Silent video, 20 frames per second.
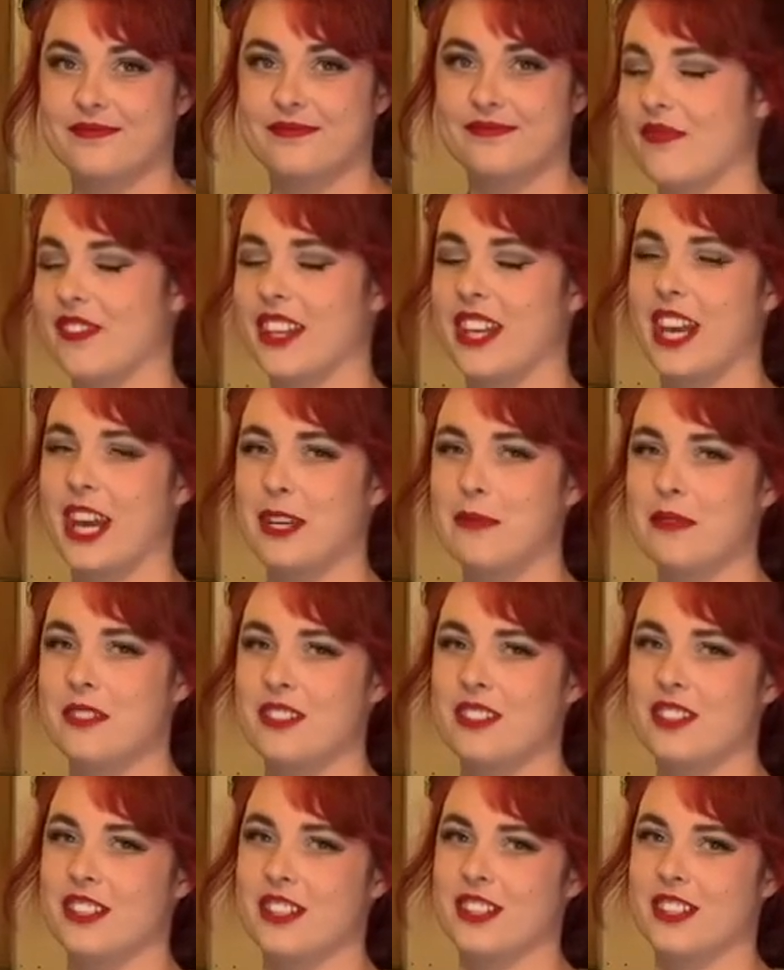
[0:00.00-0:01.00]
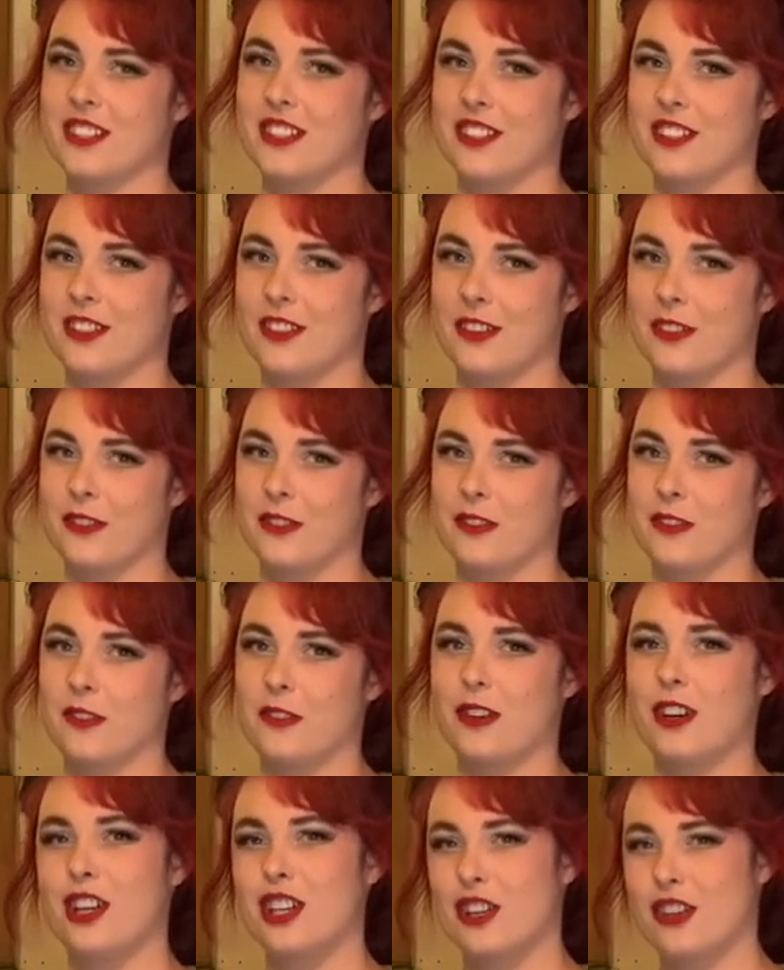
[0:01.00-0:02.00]
The cape is just a circle.
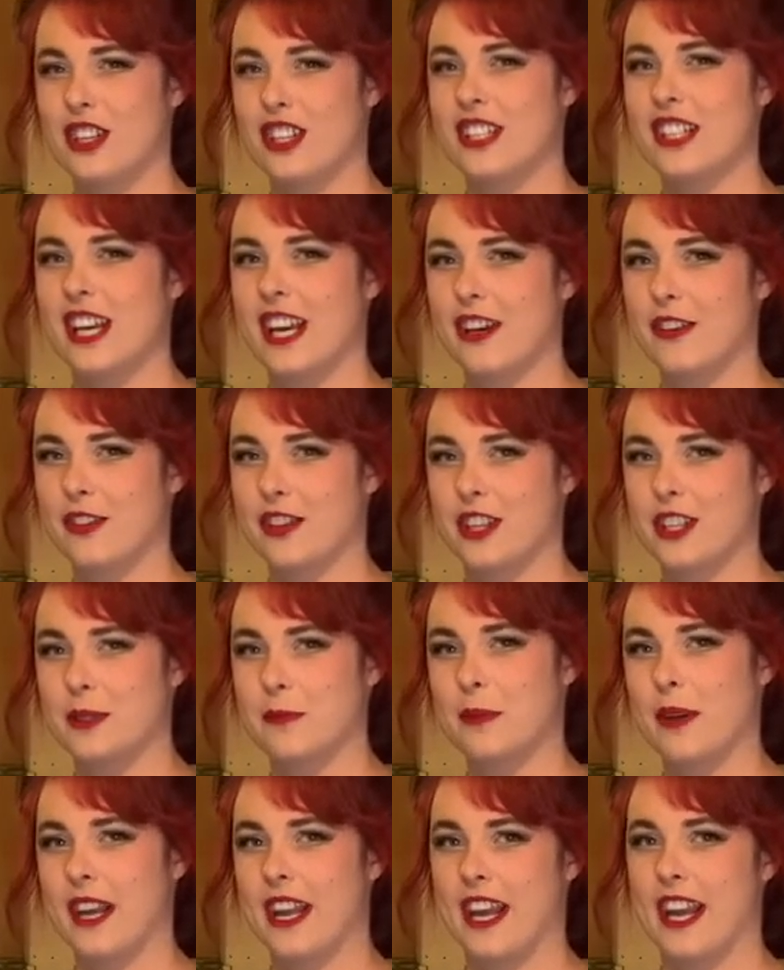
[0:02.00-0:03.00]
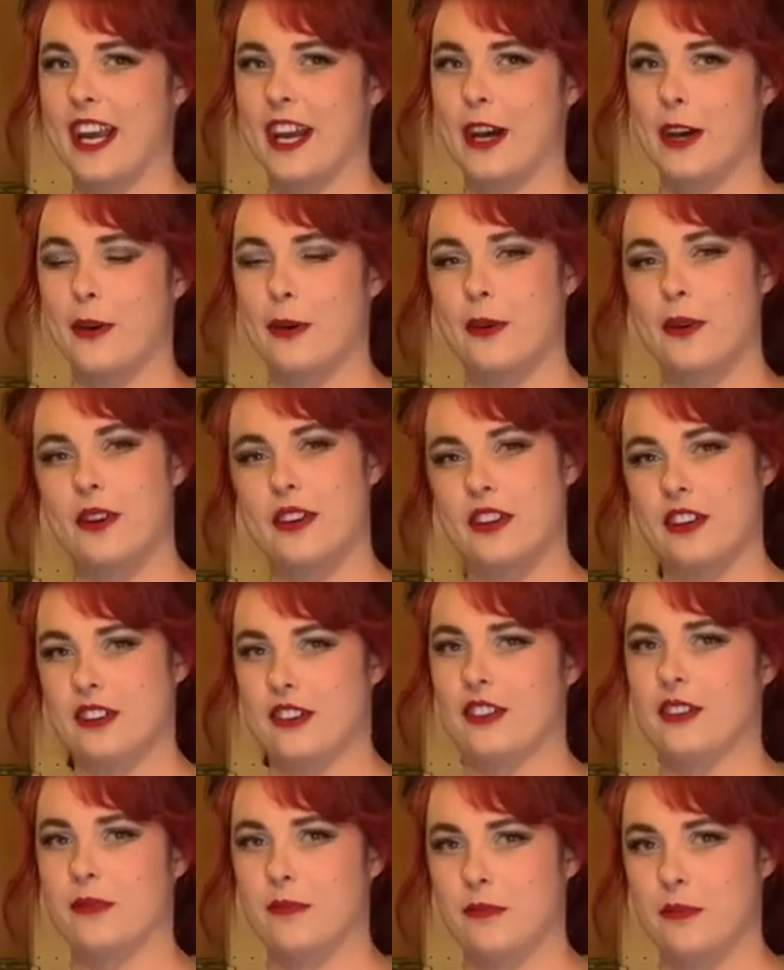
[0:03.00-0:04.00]
You can tell this by how
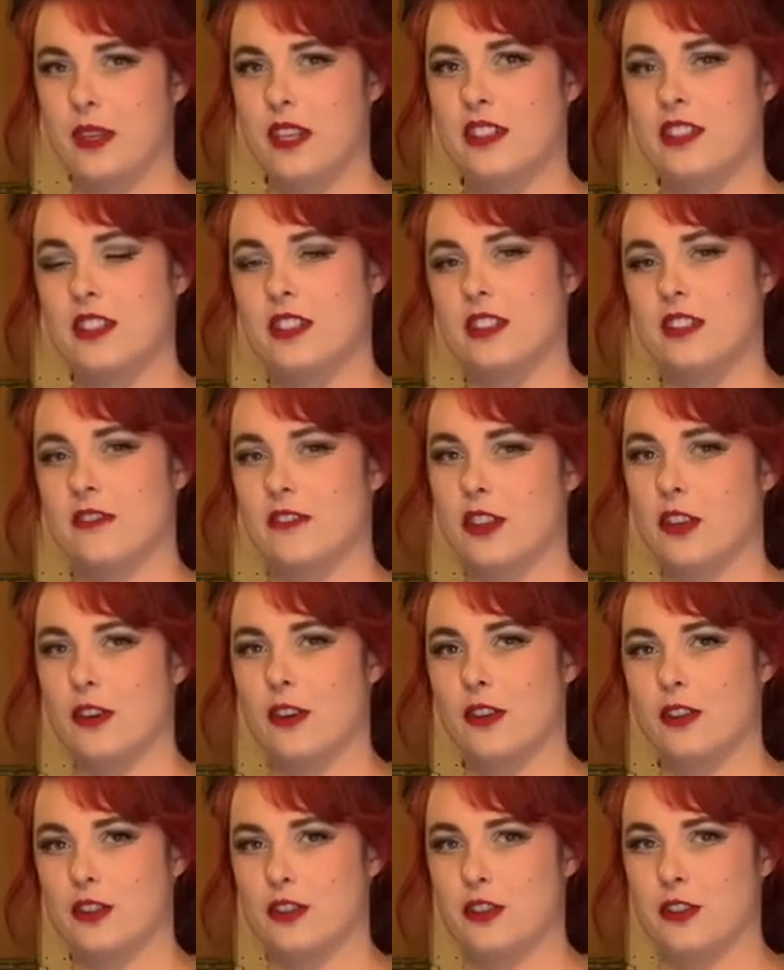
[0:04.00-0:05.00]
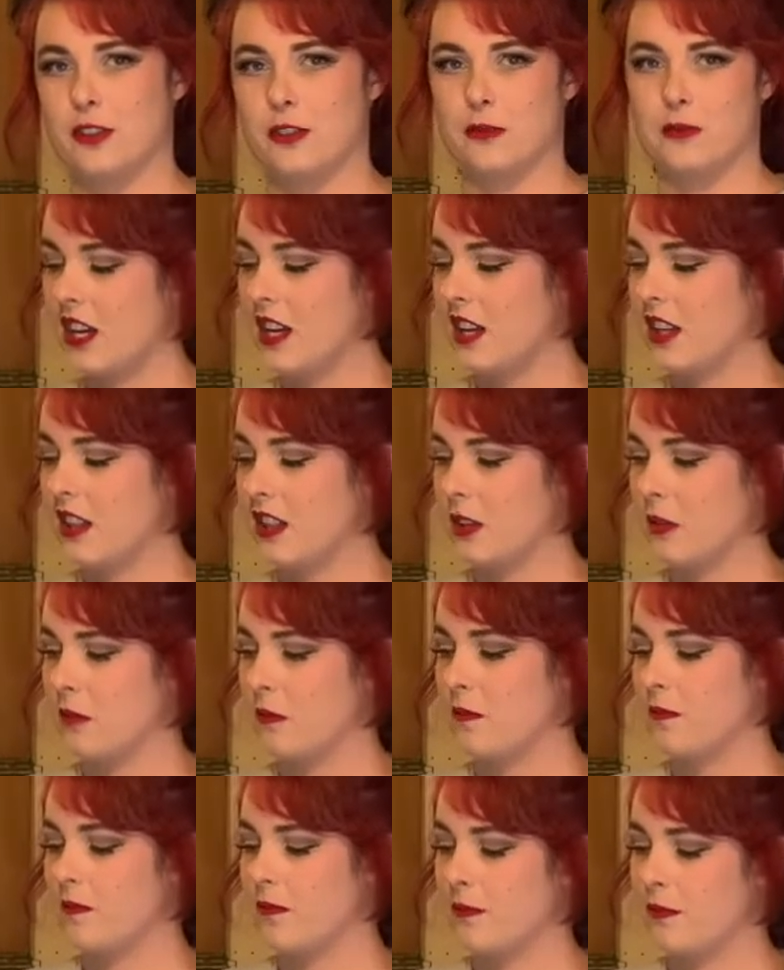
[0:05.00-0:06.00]
on pictures of the costume, the
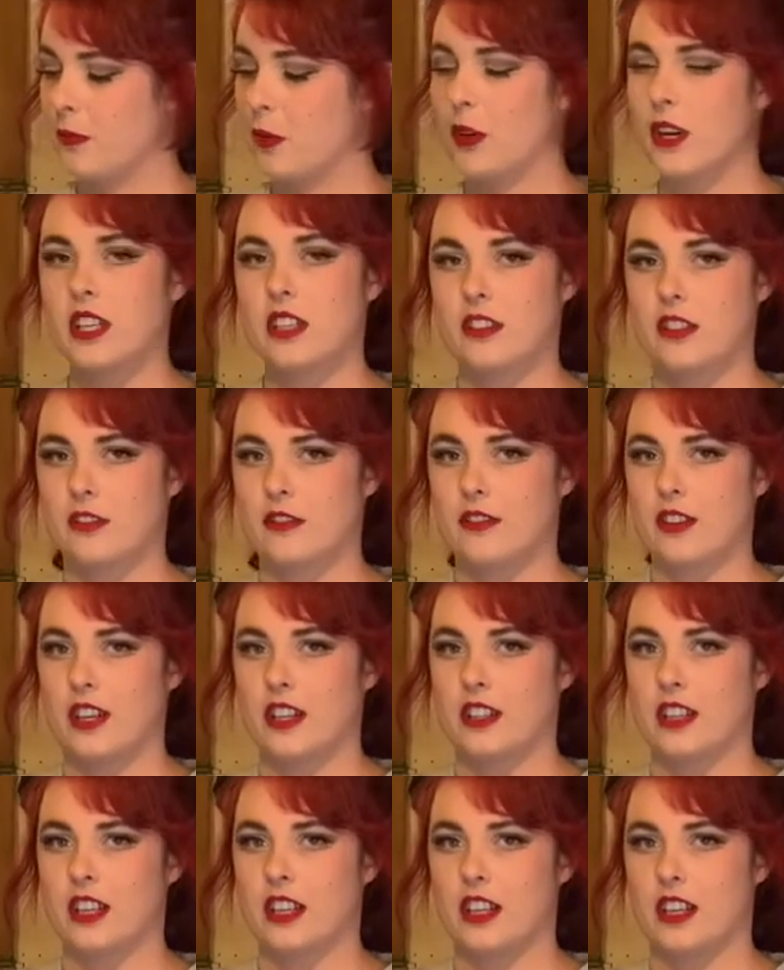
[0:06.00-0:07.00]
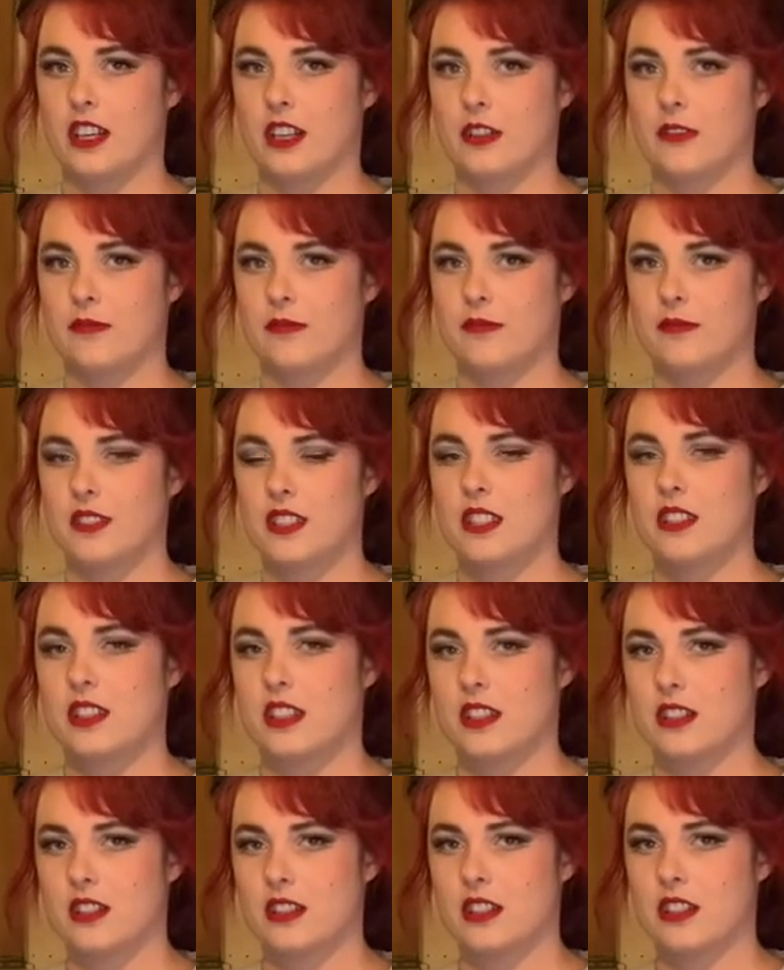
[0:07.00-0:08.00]
point in the front here
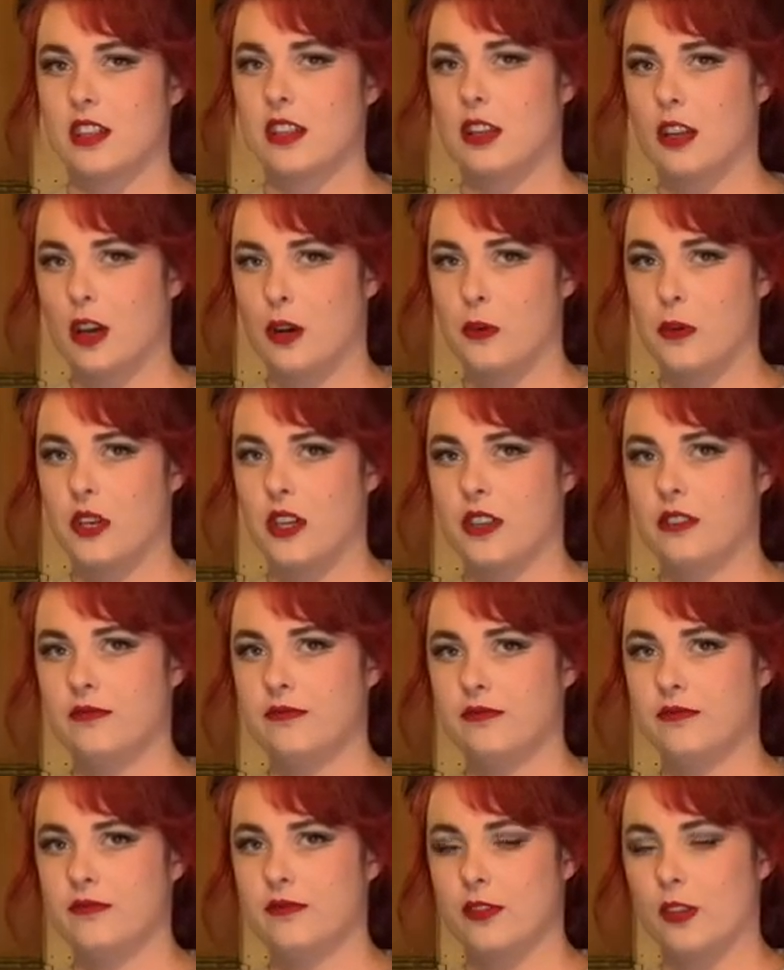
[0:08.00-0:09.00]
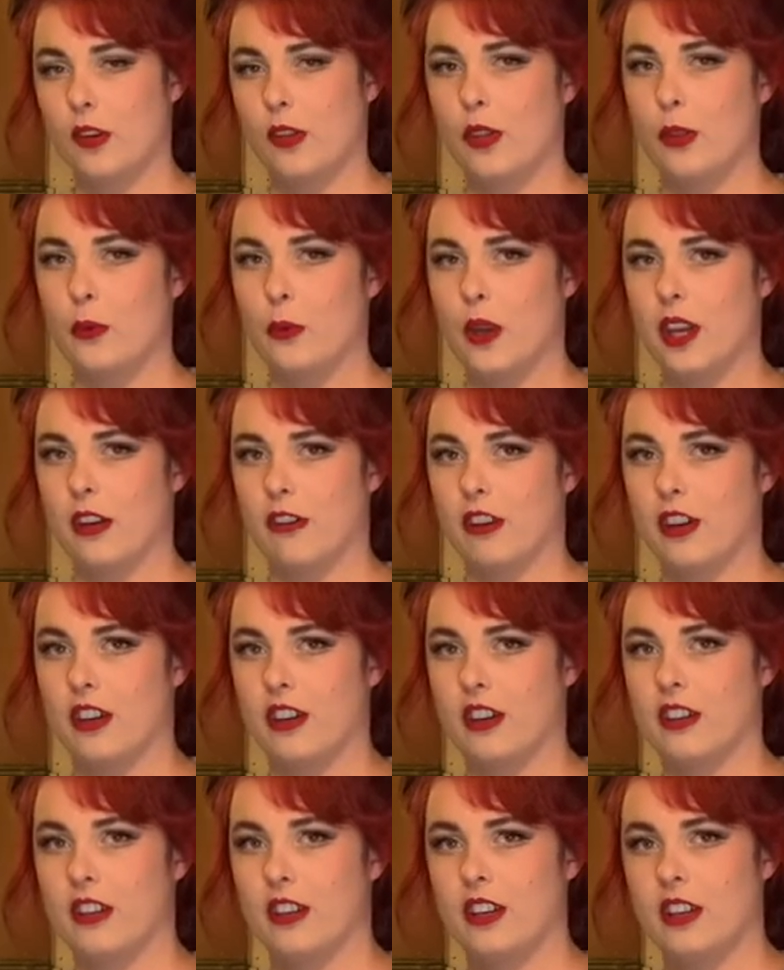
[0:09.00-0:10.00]
sits lower on the wearer
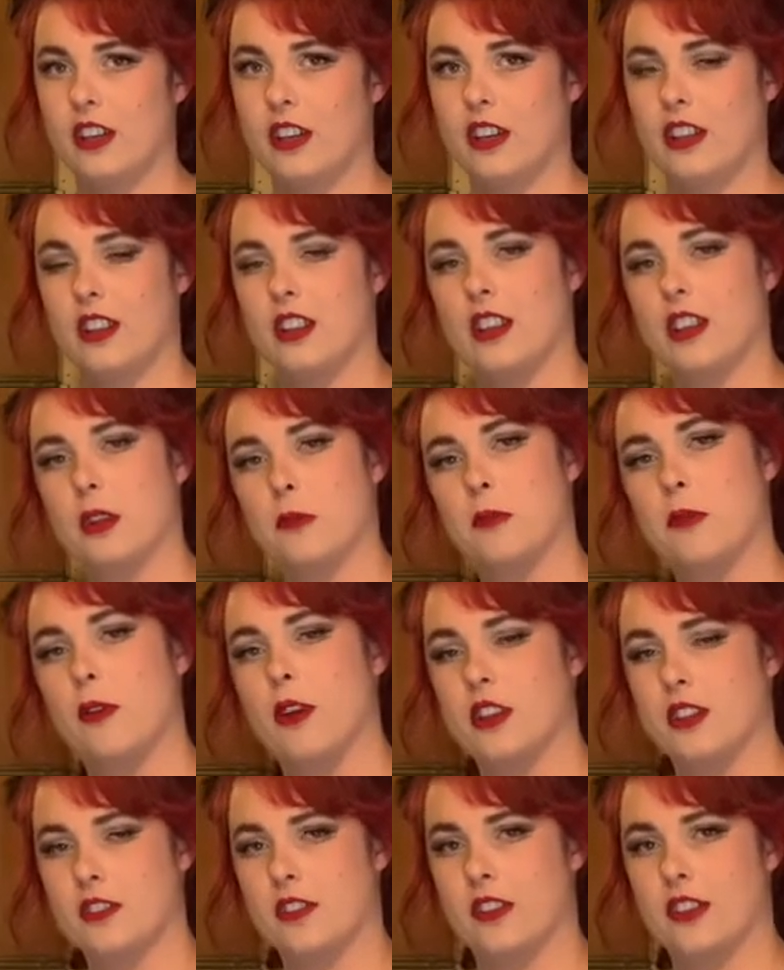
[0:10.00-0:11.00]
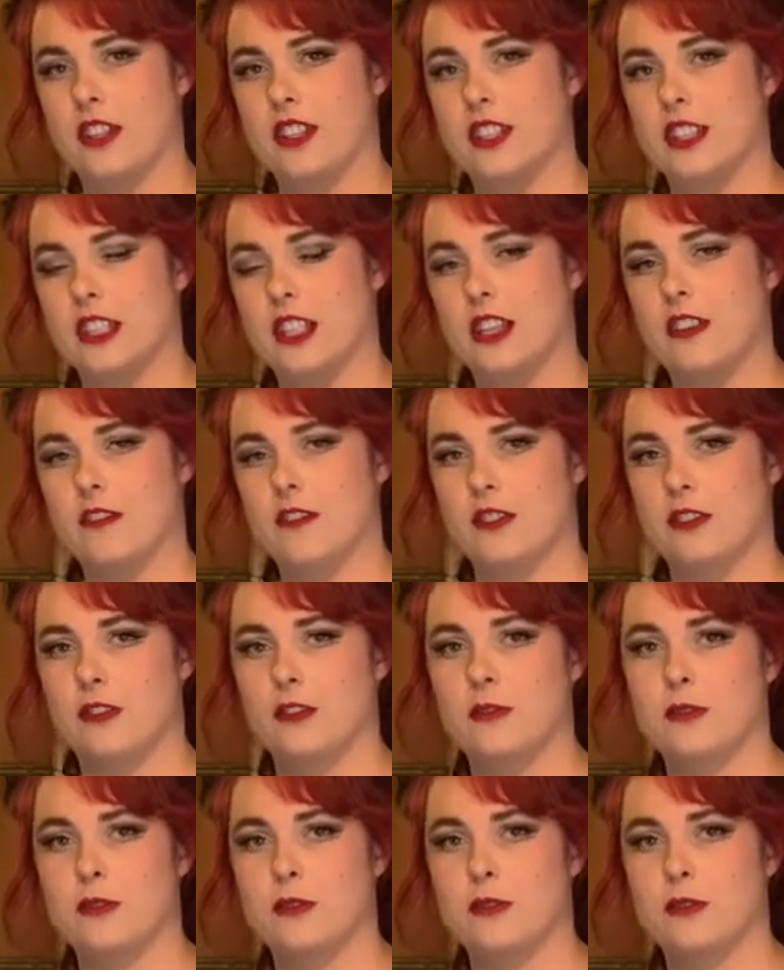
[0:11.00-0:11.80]
than the points on the sleeve do.